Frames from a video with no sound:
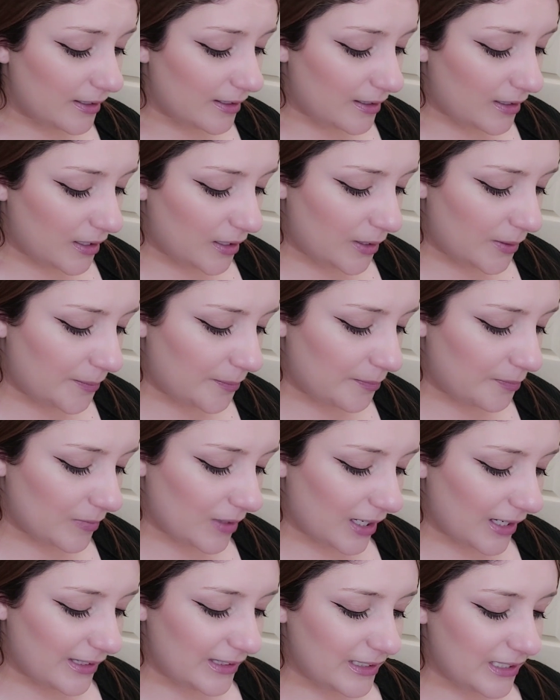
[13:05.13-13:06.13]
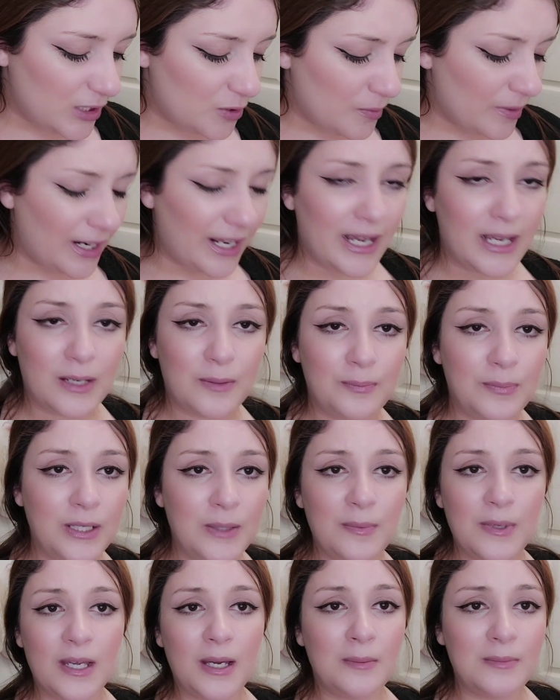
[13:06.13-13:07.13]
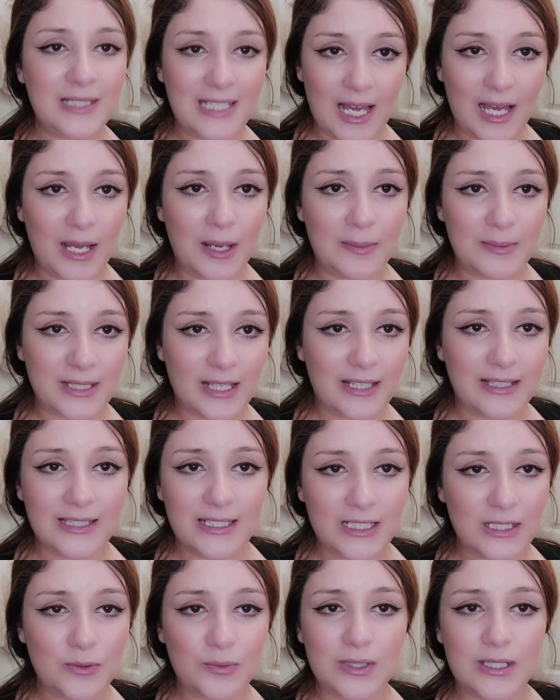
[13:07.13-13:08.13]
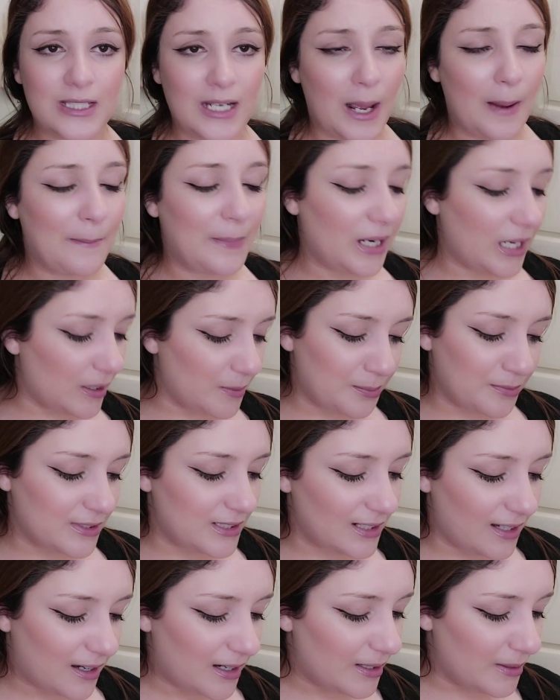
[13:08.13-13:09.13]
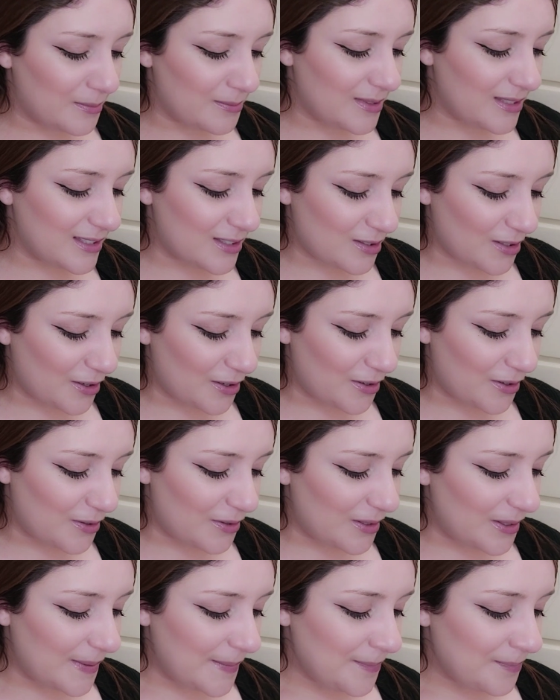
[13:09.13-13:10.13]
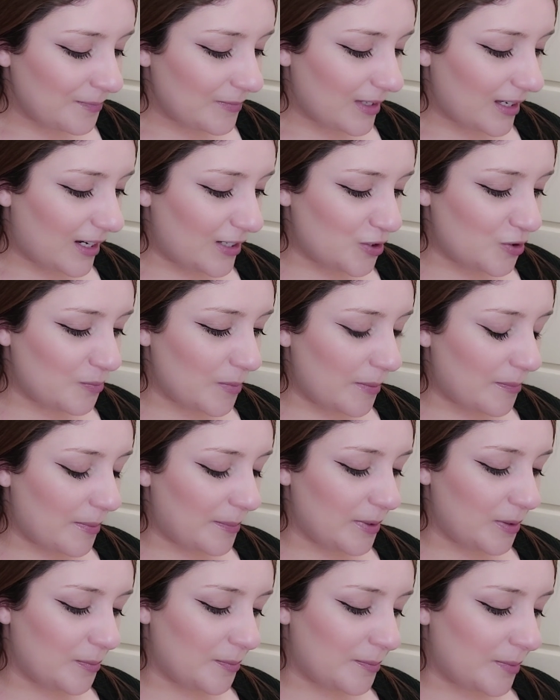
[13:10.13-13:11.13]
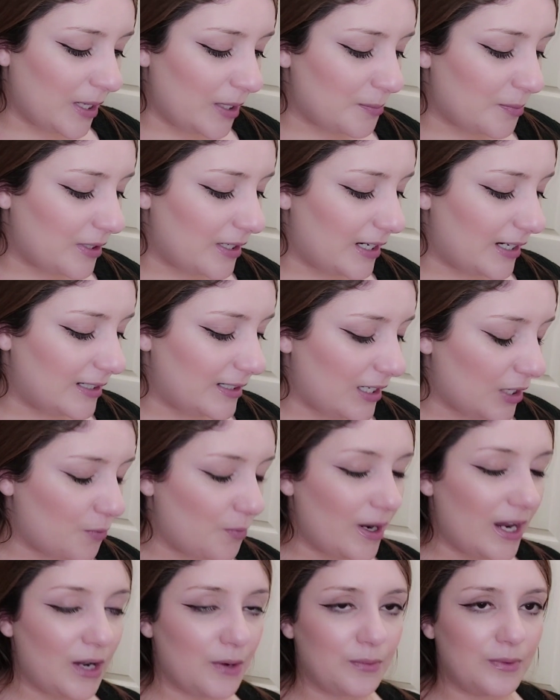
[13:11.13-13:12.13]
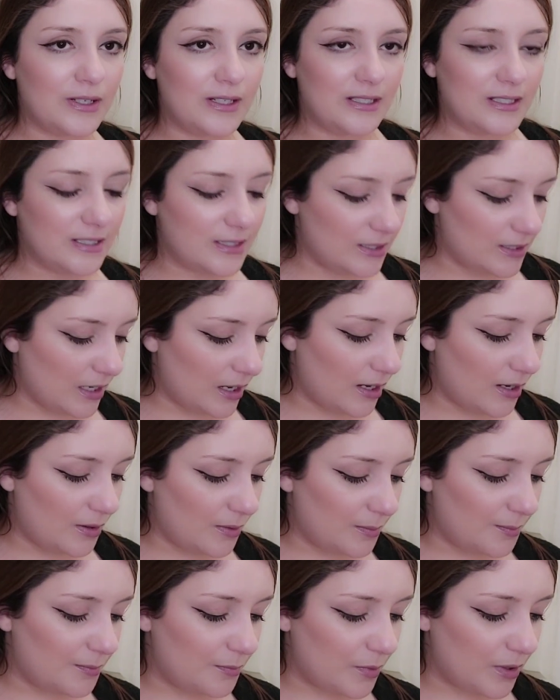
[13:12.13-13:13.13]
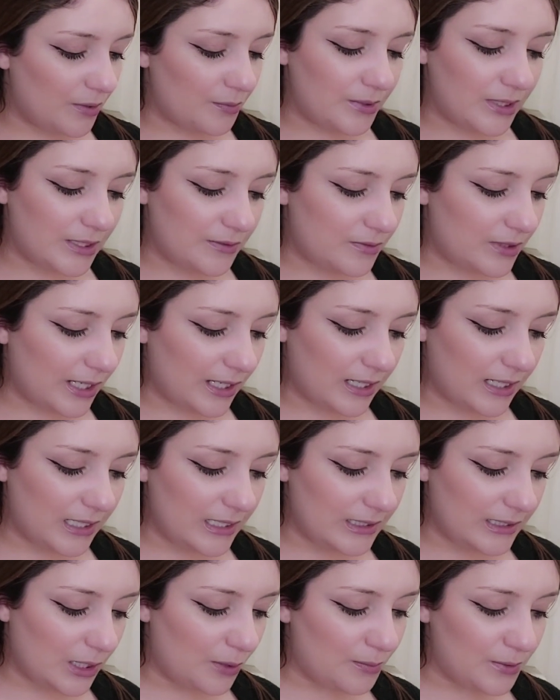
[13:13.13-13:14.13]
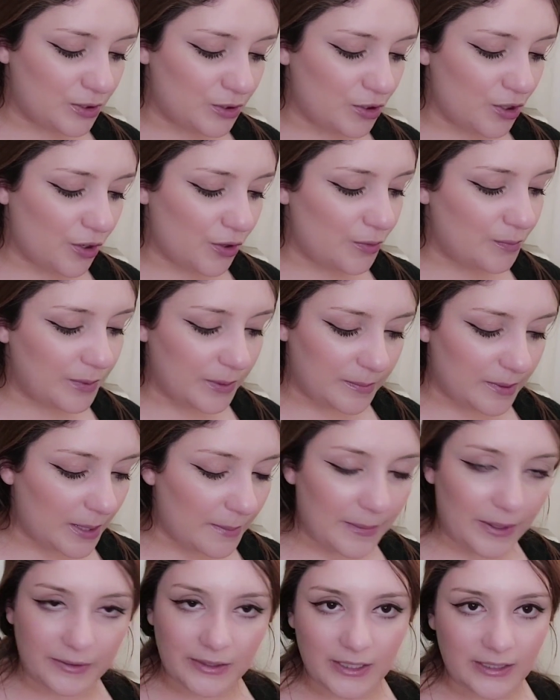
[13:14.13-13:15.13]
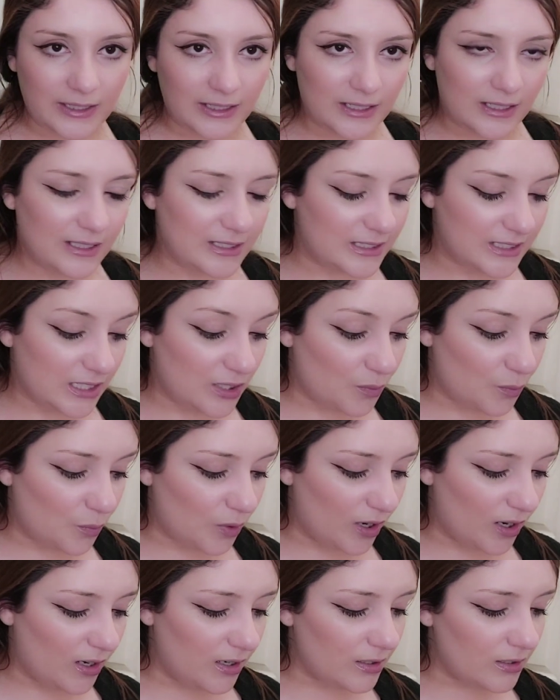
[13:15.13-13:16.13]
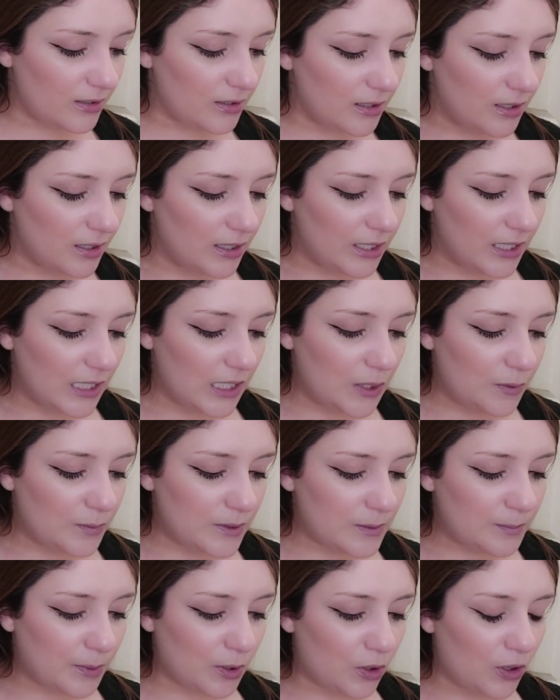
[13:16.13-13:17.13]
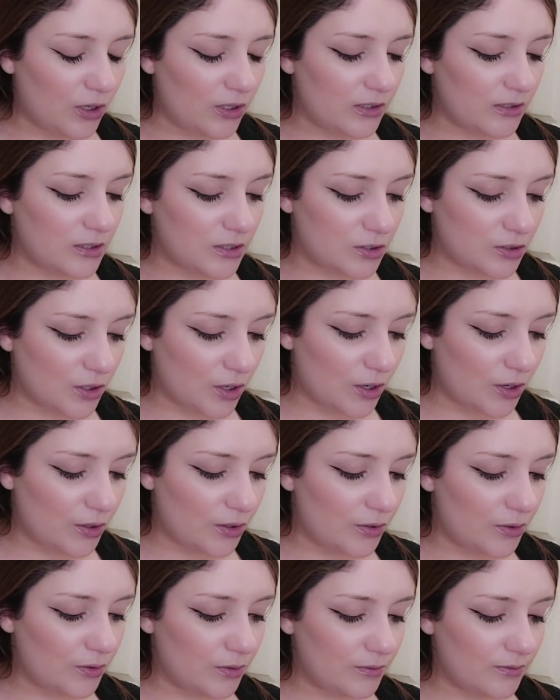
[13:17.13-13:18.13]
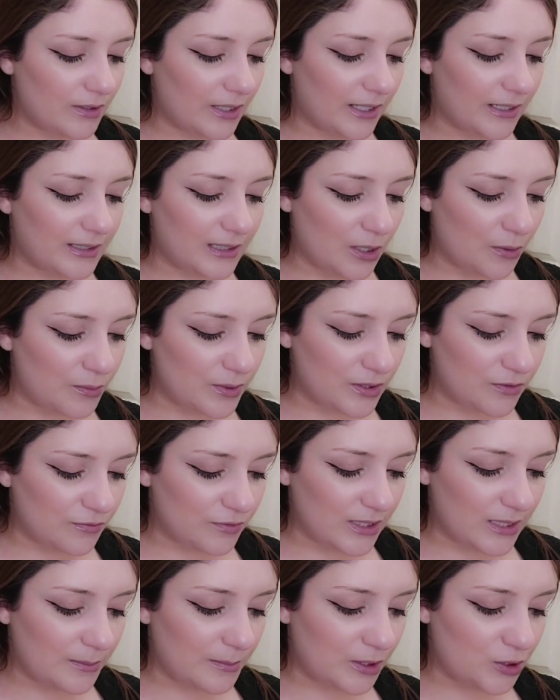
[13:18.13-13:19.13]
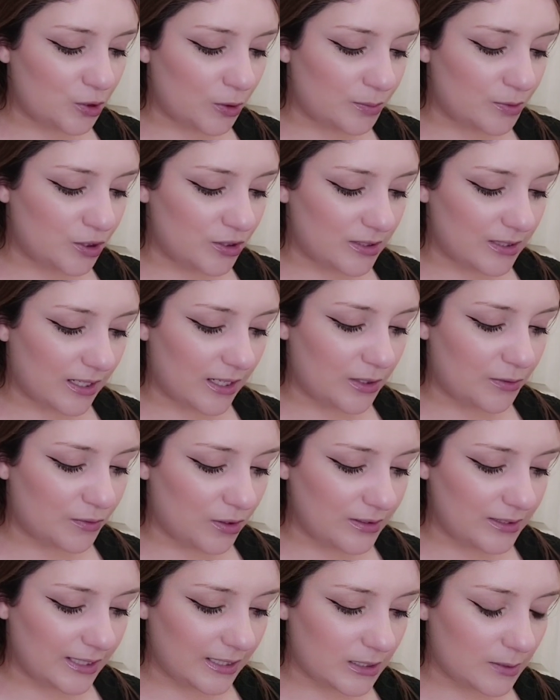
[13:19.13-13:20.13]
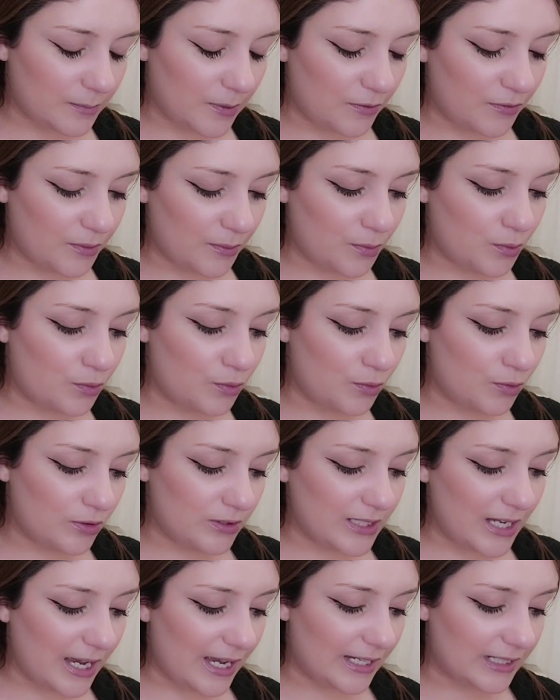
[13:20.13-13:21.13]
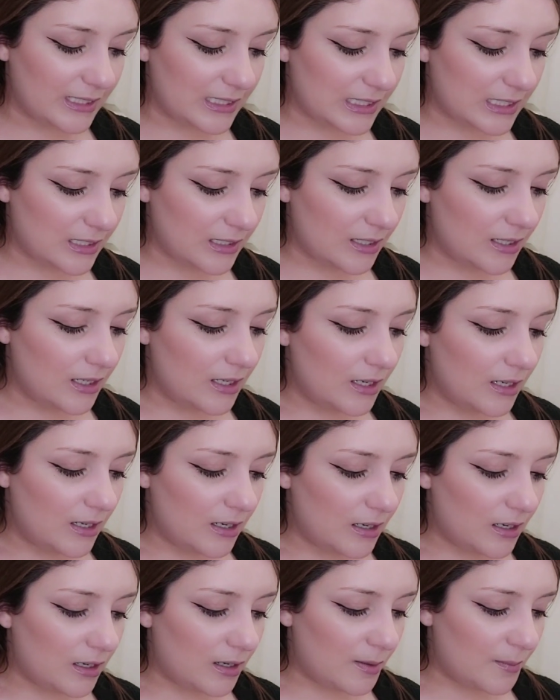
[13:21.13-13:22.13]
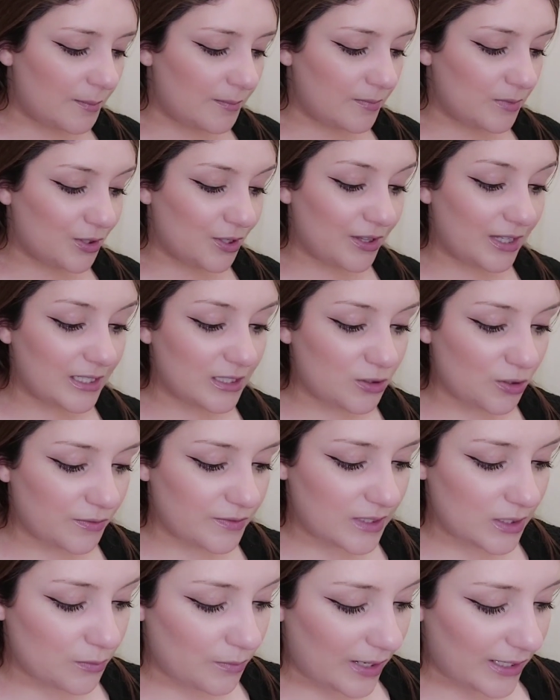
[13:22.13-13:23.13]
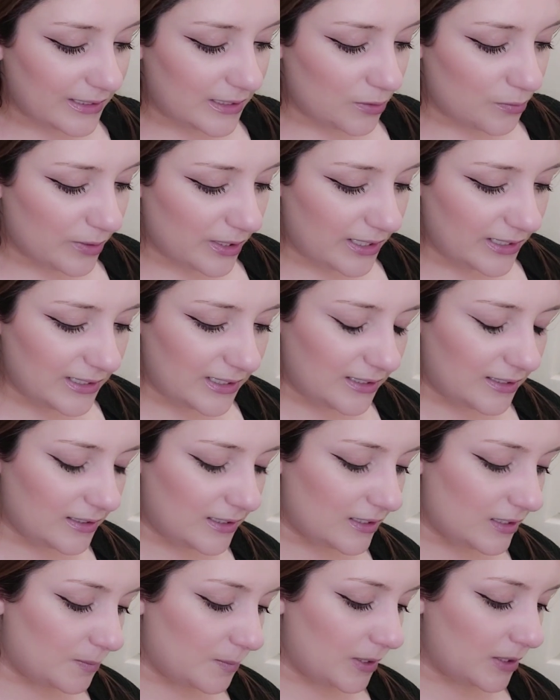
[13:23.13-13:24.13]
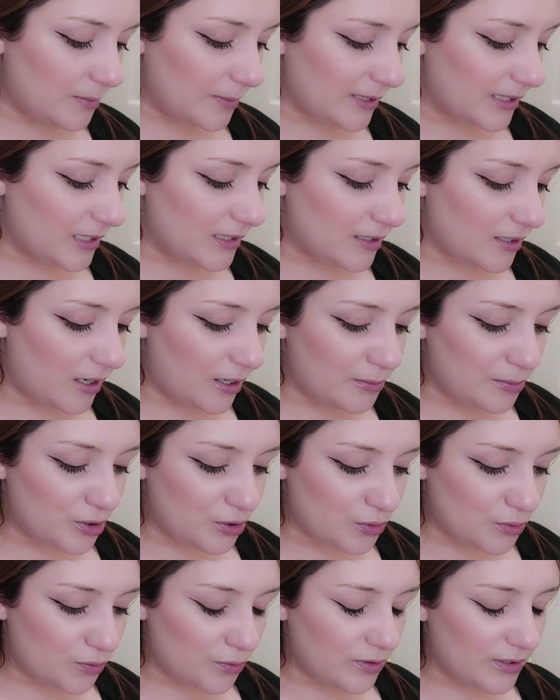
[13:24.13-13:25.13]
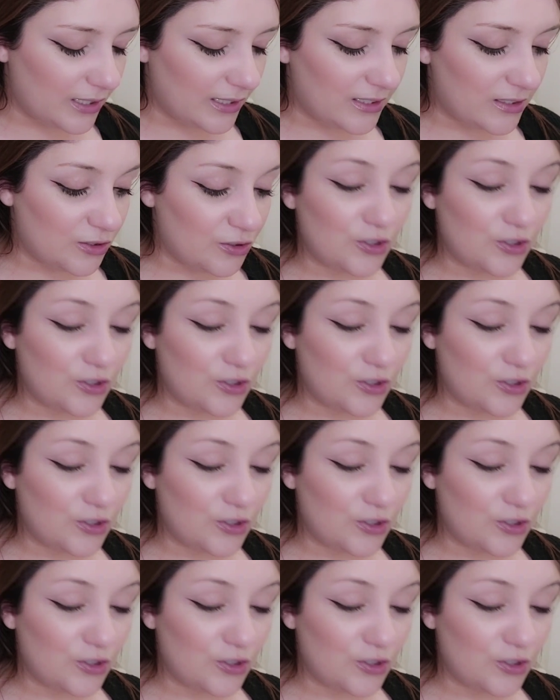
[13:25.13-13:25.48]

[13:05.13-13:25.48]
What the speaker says: And these were like BBM times. Like, these was like BlackBerry times. So I just remember being on BlackBerry, and like where I was, where we lived, like there was no BBM out there, that it didn't work. It was blocked. So like there wasn't really much options to kind of contact apart from call or text. So that's obviously what I did when I needed to speak to my sister. I would just call, text her.